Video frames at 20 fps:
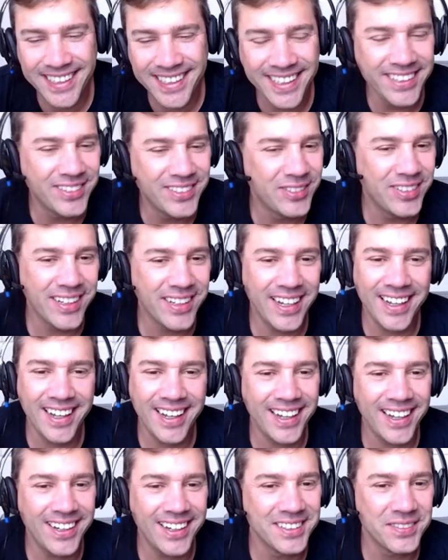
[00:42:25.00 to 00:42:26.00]
It,
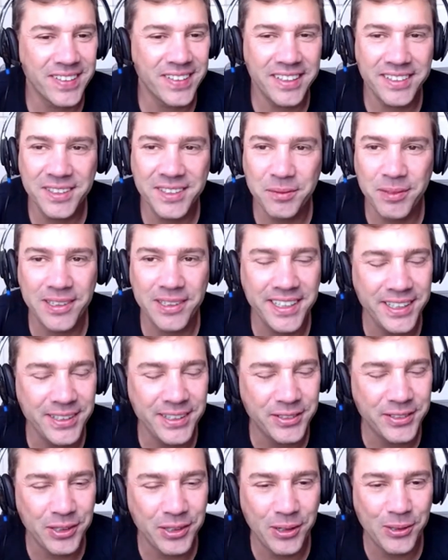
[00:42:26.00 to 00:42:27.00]
uh, it's very simple,
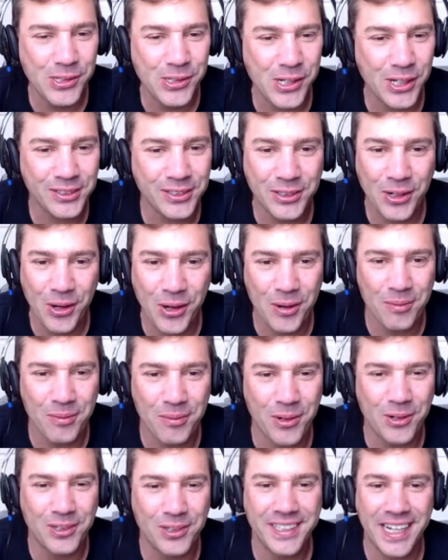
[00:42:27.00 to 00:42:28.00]
e toro dot com,
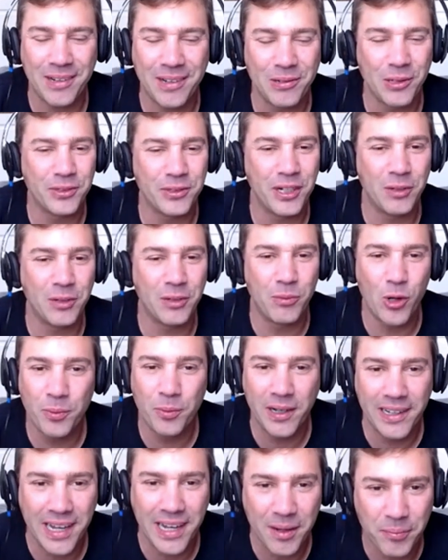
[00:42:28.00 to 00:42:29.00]
or download our
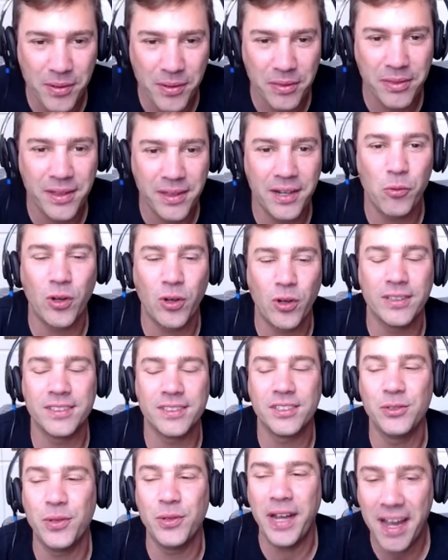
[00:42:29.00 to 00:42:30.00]
mobile app. And then
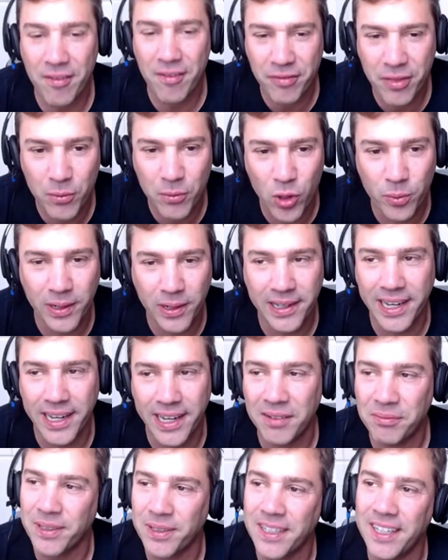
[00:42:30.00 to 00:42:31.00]
once you have the mobile
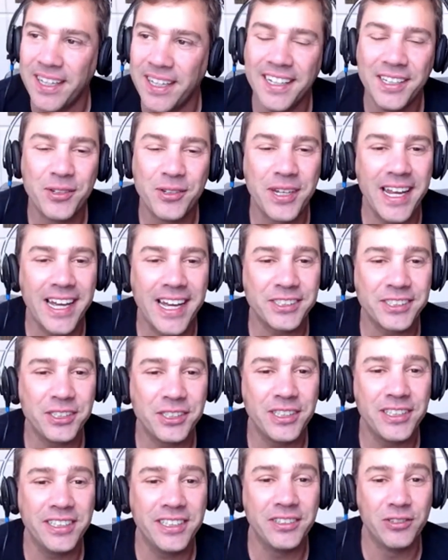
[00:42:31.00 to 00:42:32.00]
app, you can
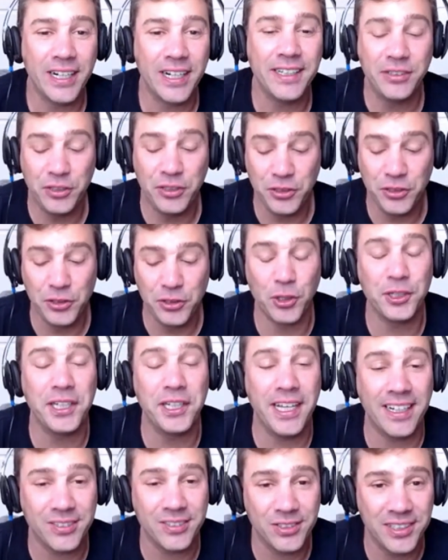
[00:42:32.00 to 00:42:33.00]
actually write Yoni
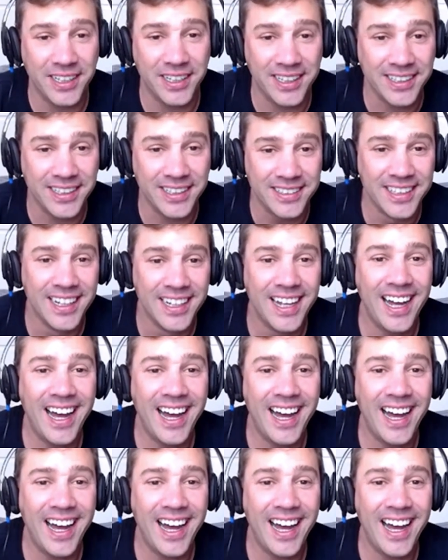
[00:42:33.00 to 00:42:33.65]
Assia.